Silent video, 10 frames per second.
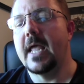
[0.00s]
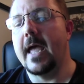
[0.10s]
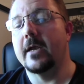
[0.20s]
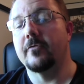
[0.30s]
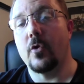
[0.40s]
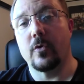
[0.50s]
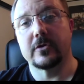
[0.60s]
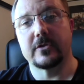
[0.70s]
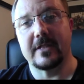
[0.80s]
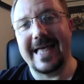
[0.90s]
And of
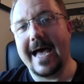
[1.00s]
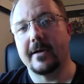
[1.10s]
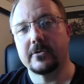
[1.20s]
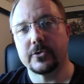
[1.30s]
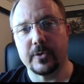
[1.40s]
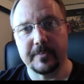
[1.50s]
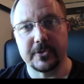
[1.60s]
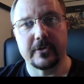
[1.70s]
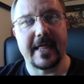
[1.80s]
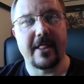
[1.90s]
course, that
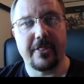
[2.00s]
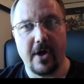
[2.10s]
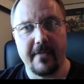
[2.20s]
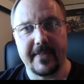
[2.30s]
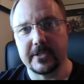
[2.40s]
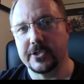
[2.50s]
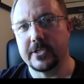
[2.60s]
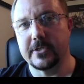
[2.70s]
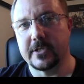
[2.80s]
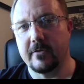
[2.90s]
scripture, that thought that
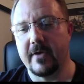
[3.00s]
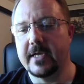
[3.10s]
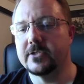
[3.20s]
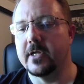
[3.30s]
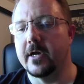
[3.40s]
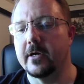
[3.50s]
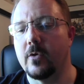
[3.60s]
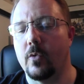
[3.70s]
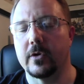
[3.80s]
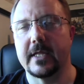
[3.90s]
Jesus conveys
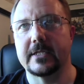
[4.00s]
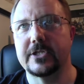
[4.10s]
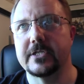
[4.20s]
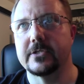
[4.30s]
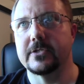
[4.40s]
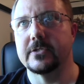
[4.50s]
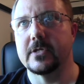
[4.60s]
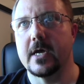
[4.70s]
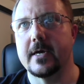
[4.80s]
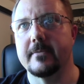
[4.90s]
there, or that
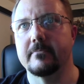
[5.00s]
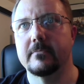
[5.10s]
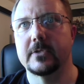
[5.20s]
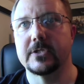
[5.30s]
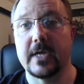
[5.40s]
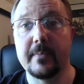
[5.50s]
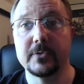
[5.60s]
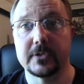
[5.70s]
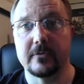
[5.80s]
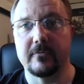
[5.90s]
Jesus'
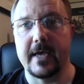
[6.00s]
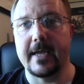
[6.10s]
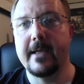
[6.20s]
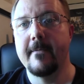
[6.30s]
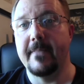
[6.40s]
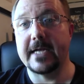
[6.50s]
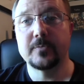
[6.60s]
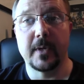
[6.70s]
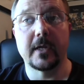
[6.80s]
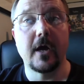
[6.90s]
disciples convey,
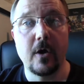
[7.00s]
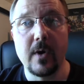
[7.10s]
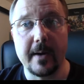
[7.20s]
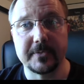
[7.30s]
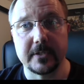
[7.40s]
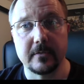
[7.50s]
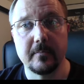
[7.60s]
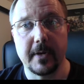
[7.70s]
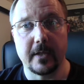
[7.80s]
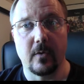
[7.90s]
that's been
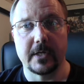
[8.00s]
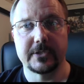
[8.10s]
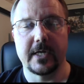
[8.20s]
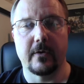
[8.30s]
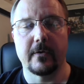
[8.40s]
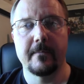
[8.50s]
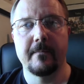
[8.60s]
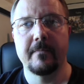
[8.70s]
co-opted by the Watchtower.